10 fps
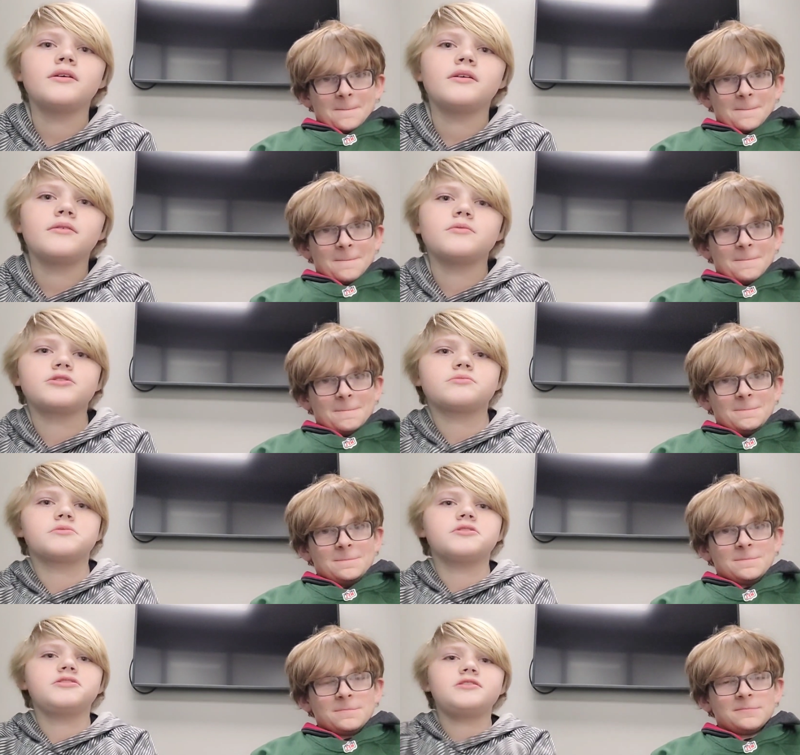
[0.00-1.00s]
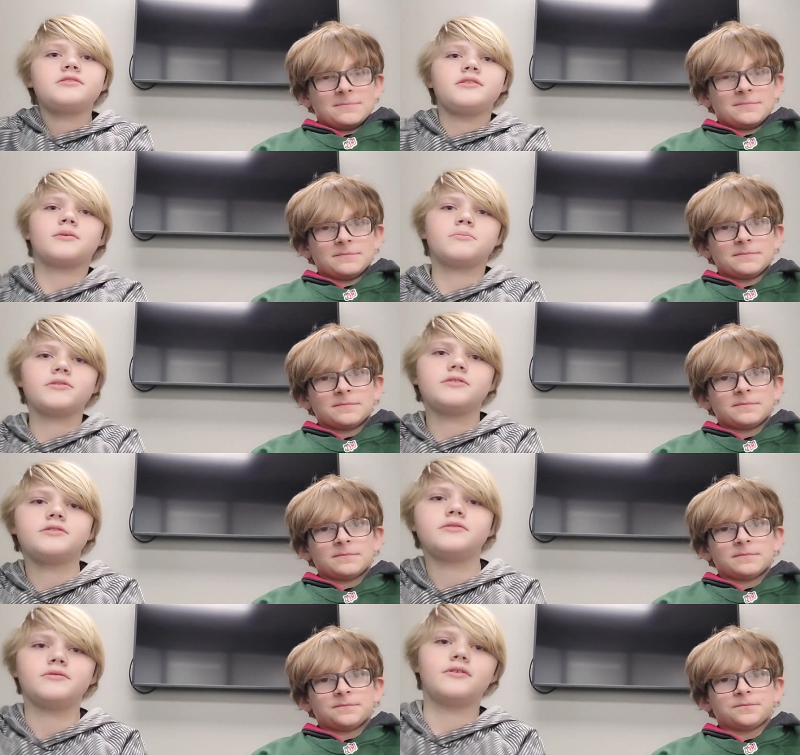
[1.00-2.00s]
Speaker 1: which reached number
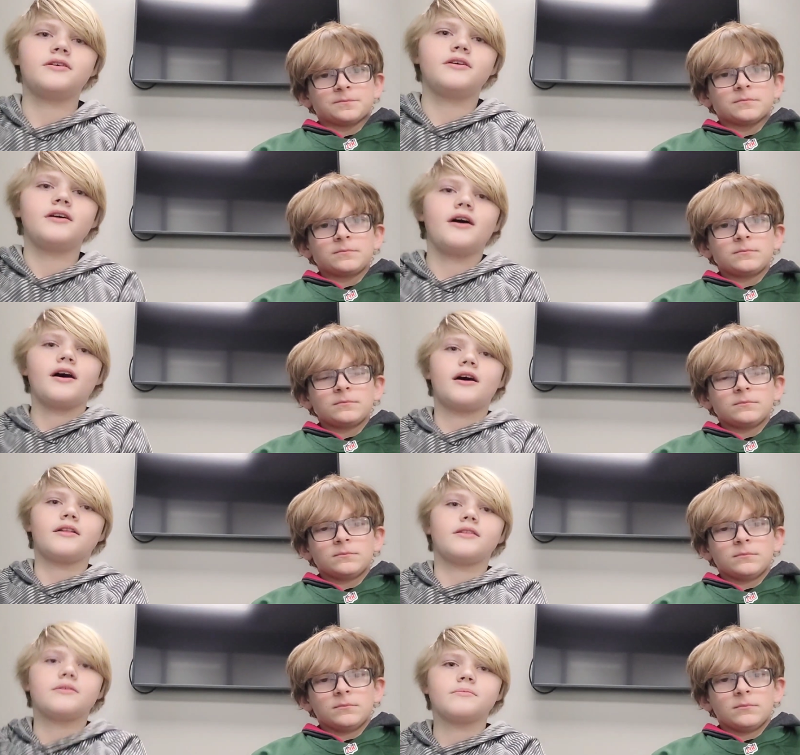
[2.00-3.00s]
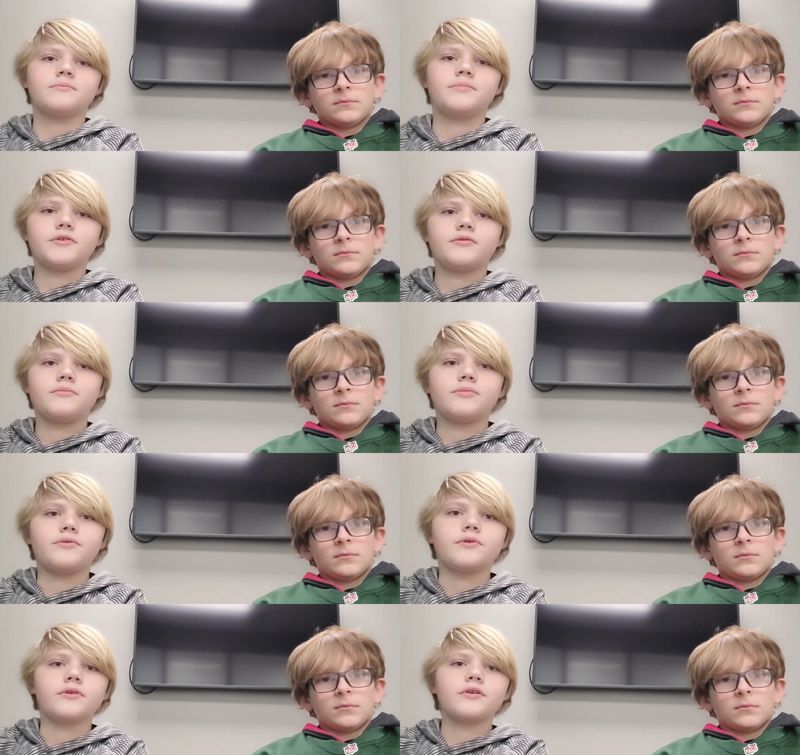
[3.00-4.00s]
two on
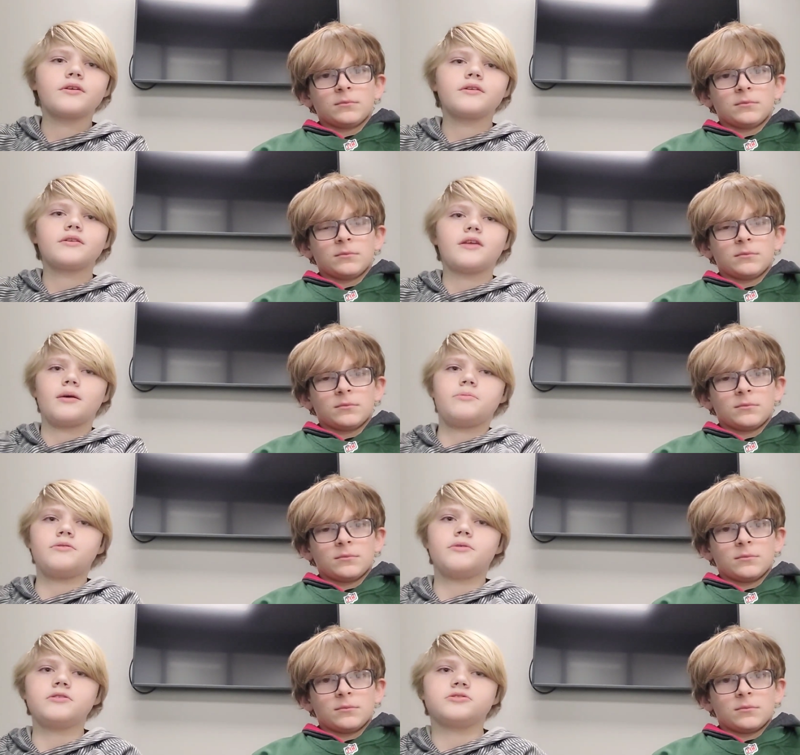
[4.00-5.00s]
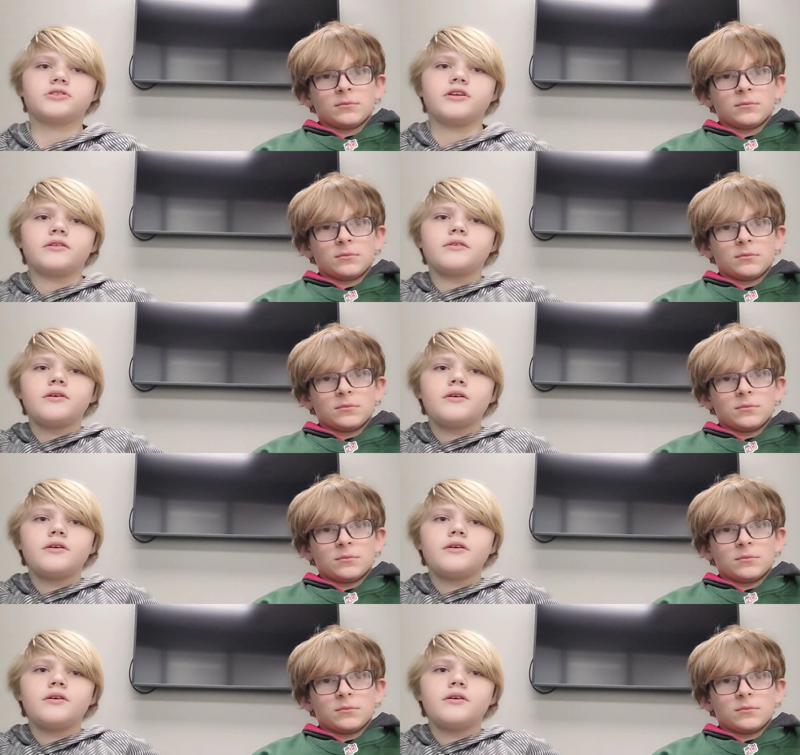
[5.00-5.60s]
Billboard Top 200 and